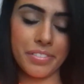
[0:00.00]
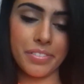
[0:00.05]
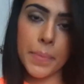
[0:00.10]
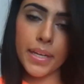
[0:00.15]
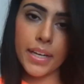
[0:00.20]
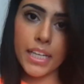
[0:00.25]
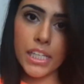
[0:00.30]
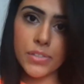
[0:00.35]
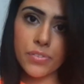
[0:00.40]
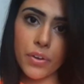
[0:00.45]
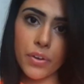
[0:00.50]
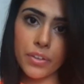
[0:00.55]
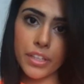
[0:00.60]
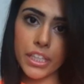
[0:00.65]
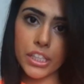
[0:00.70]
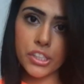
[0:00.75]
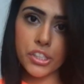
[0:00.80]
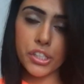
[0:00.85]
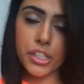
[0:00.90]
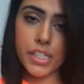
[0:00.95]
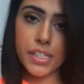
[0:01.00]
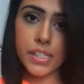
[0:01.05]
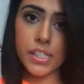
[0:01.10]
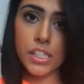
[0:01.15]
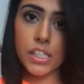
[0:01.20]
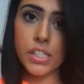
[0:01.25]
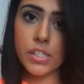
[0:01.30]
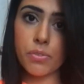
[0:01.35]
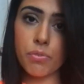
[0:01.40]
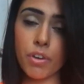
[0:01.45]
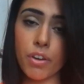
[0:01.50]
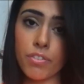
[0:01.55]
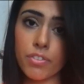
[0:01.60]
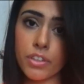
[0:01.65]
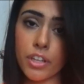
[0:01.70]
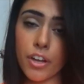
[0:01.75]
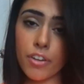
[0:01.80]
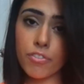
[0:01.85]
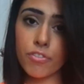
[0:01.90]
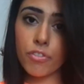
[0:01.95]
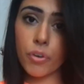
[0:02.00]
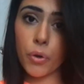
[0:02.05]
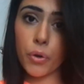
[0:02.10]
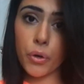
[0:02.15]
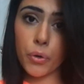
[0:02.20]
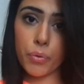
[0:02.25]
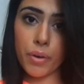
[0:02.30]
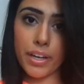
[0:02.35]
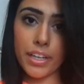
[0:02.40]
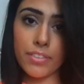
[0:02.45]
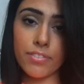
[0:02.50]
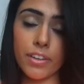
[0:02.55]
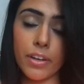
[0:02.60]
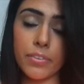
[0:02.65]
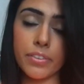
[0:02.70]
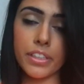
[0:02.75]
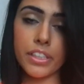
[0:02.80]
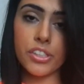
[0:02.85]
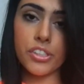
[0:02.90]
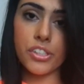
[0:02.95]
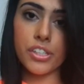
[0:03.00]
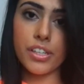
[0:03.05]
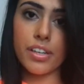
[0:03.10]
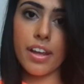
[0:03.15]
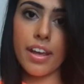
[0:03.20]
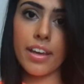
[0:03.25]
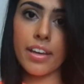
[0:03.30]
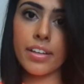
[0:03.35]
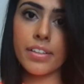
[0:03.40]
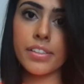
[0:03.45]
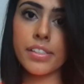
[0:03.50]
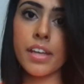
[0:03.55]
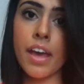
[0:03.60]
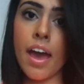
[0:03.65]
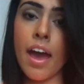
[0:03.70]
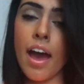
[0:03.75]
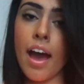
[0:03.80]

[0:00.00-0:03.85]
My next foundation is this Revlon Photo Ready foundation, and